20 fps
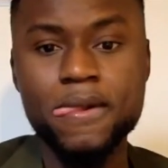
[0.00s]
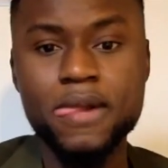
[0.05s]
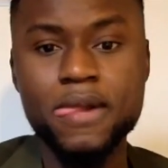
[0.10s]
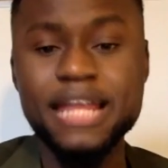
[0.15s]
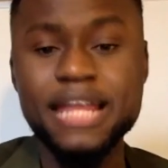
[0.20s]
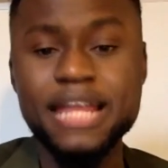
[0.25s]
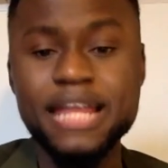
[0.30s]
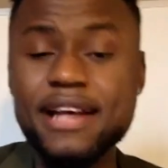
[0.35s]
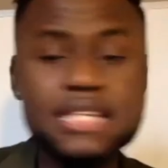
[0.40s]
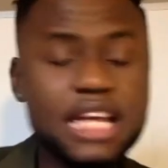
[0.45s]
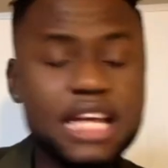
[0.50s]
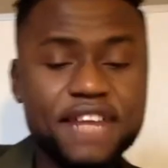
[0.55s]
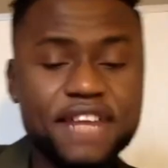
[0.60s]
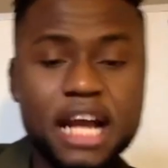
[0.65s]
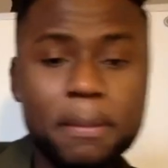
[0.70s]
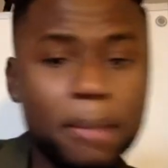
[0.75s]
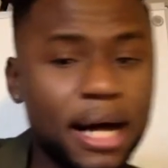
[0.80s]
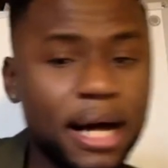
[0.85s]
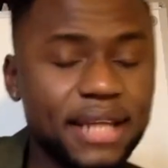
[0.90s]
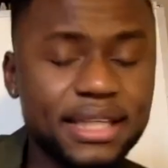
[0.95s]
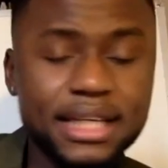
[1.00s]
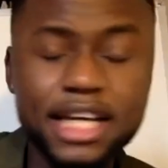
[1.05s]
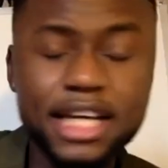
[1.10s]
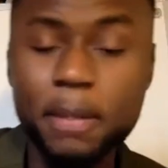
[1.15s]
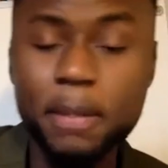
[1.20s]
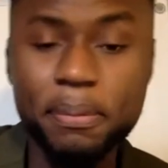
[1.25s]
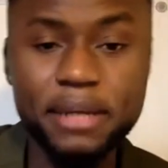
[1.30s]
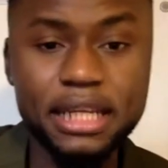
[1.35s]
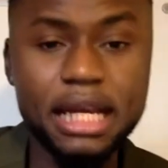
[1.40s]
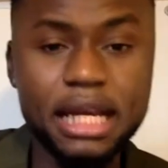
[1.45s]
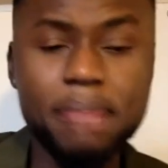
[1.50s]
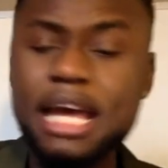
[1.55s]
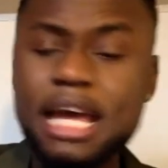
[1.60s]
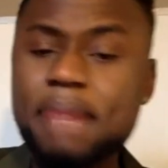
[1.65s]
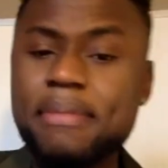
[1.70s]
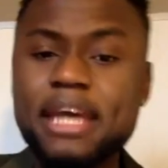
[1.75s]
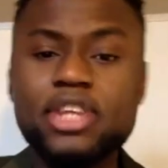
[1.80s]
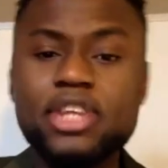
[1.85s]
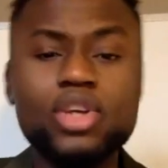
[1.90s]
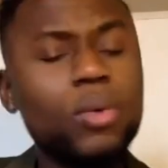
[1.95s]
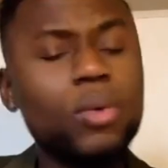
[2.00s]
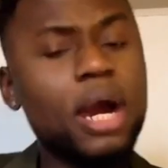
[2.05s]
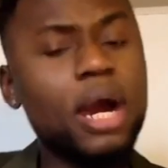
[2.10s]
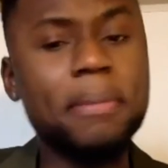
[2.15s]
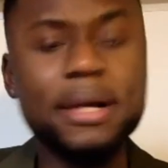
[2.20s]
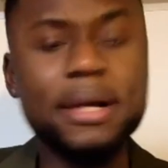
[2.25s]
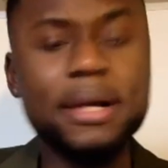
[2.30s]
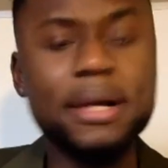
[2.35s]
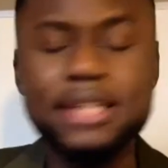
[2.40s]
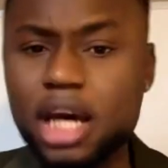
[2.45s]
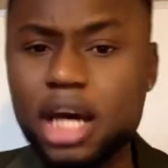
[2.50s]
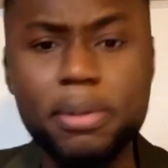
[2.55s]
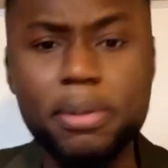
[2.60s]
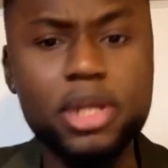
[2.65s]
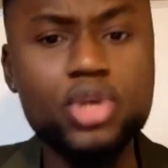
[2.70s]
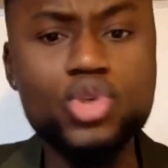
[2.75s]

Now, it's not even about the company. I'm like, man, don't worry about the company.